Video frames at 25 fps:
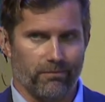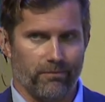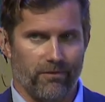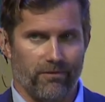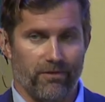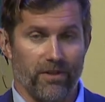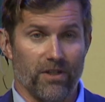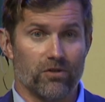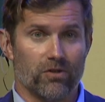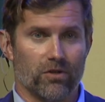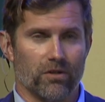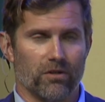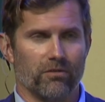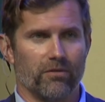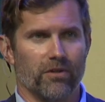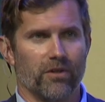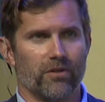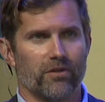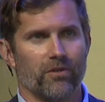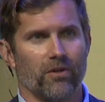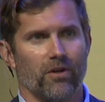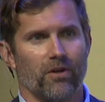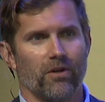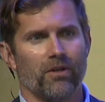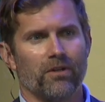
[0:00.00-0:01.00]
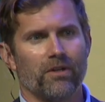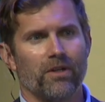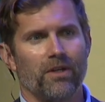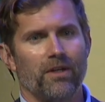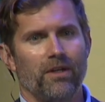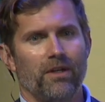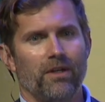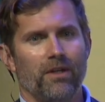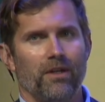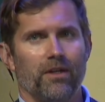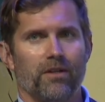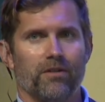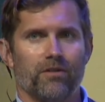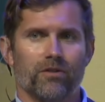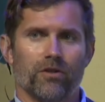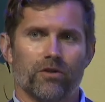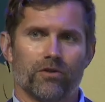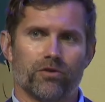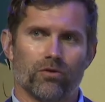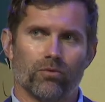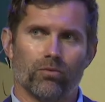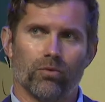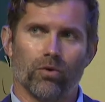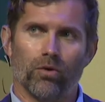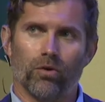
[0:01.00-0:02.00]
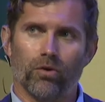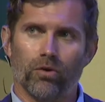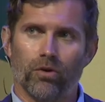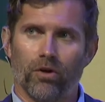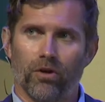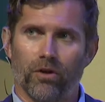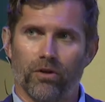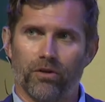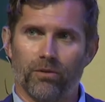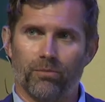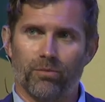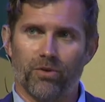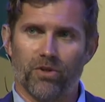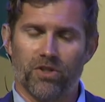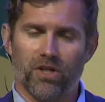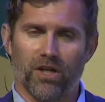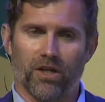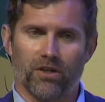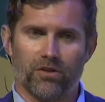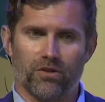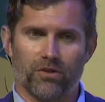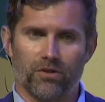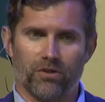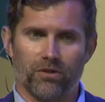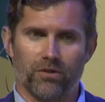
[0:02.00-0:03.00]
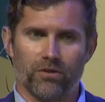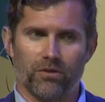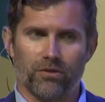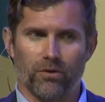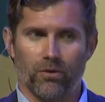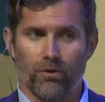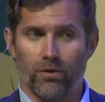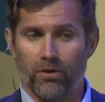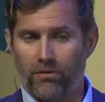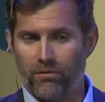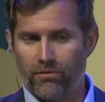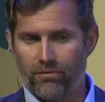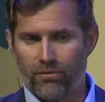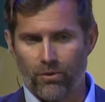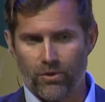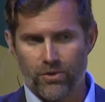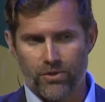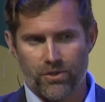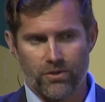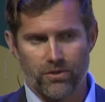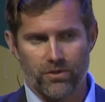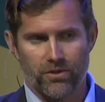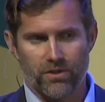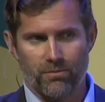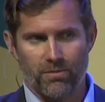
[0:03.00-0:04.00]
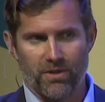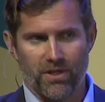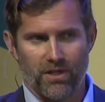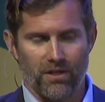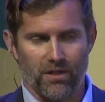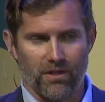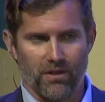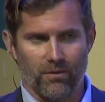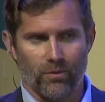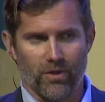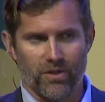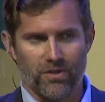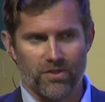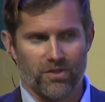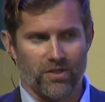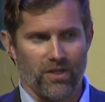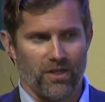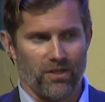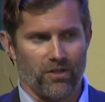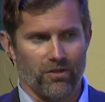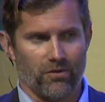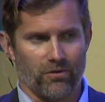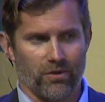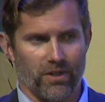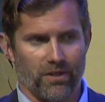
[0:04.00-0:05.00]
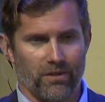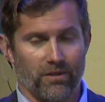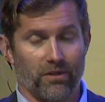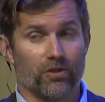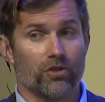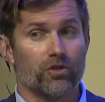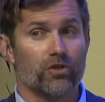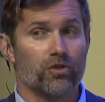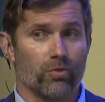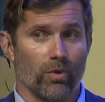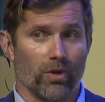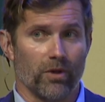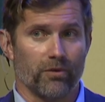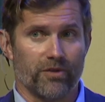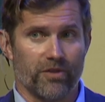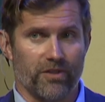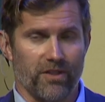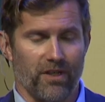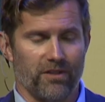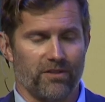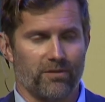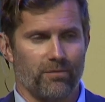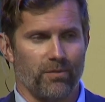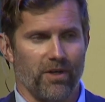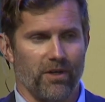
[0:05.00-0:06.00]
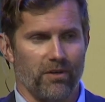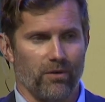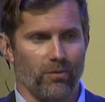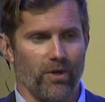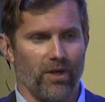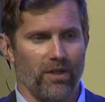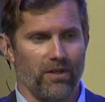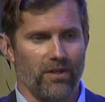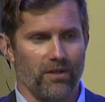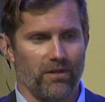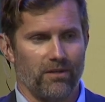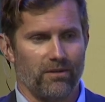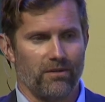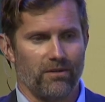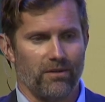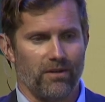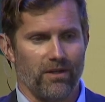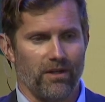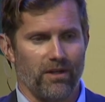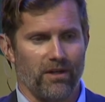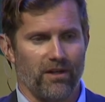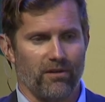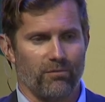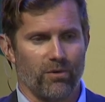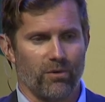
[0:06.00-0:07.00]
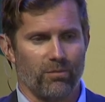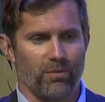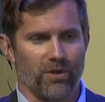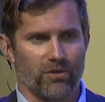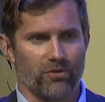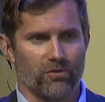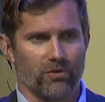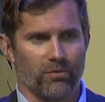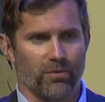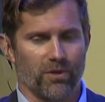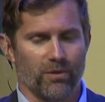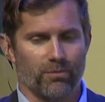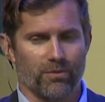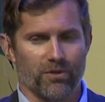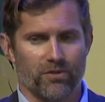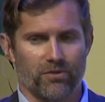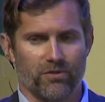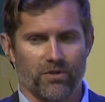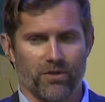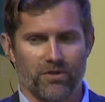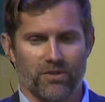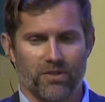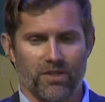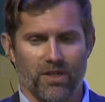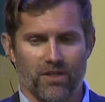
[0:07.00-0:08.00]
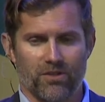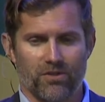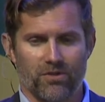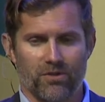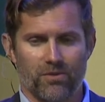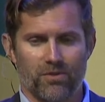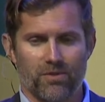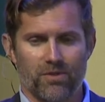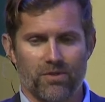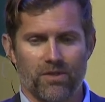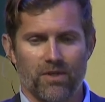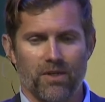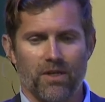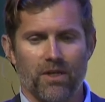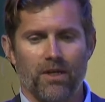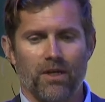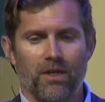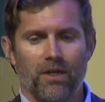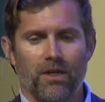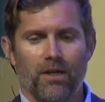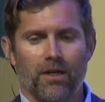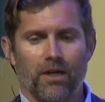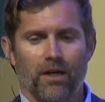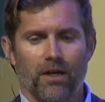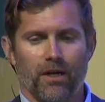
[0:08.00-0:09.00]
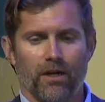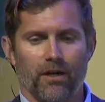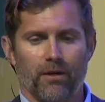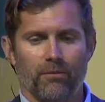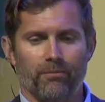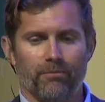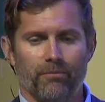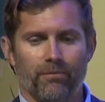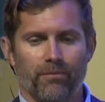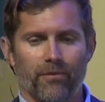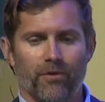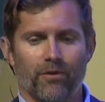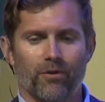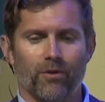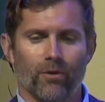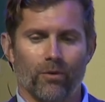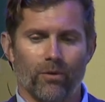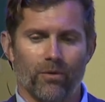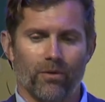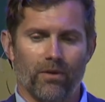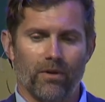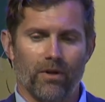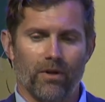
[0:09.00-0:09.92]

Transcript: feature of this all? There's a role called a protector or an enforcer, depending on what state you're in. There's 12 states, by the way, that have perpetual purpose trust statutes. So